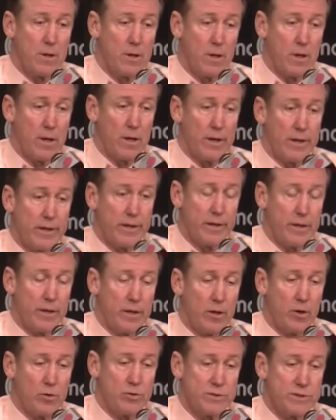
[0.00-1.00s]

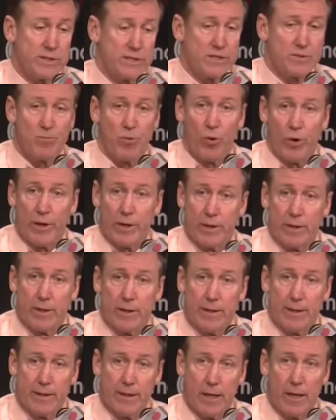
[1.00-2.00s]
You know, it was disappointing
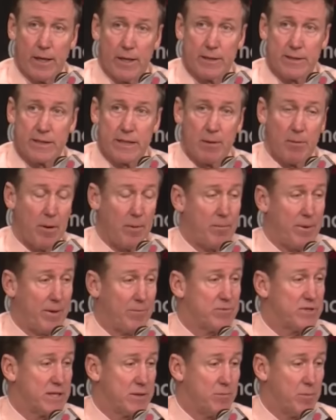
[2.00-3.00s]
to come on
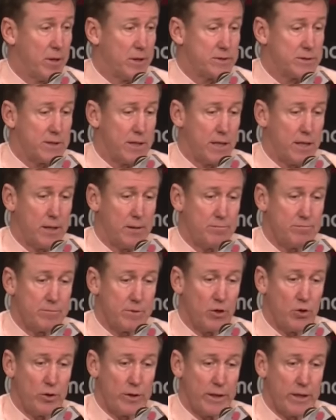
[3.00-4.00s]
penalty, but
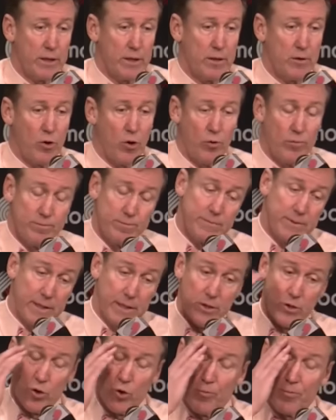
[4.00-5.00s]
you know,
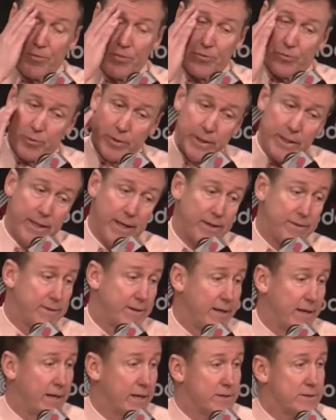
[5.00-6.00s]
get an open three at
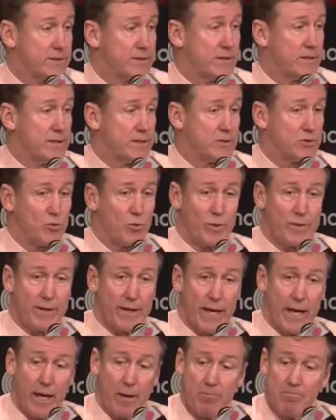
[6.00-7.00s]
the end to win
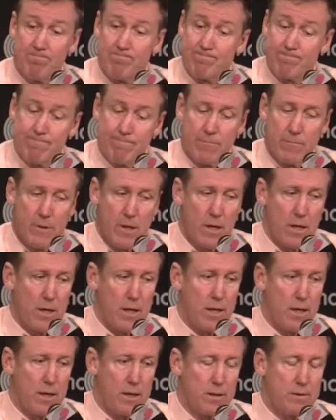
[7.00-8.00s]
the game.
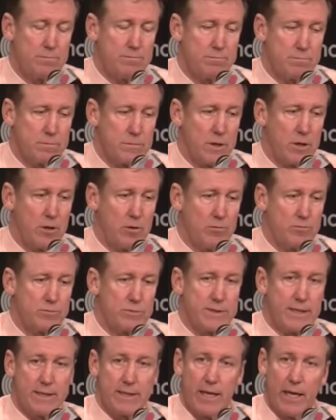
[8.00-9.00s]
You know,
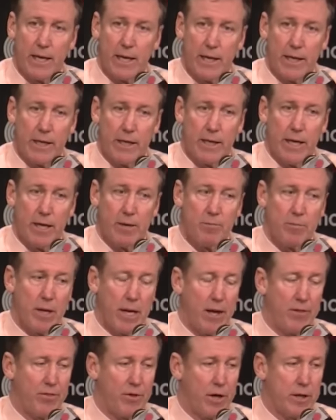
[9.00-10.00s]
take that any day.
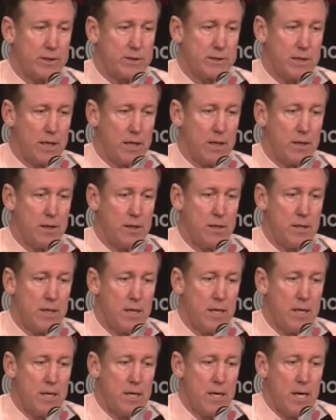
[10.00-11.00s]
But I
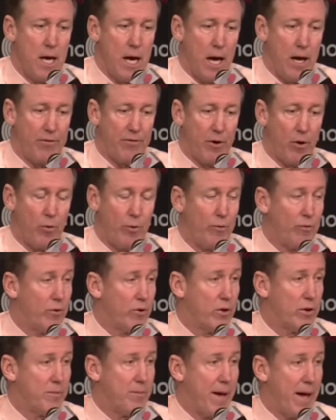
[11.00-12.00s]
thought we
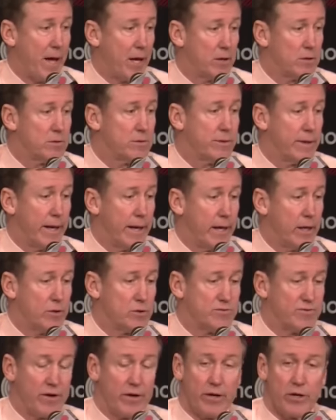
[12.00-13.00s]
really battled, and it
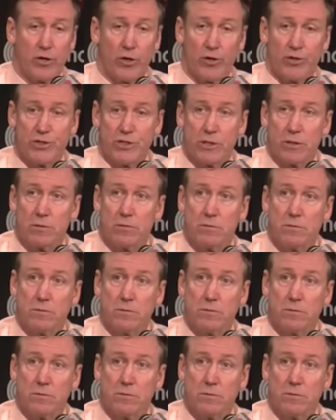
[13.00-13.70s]
was very encouraging.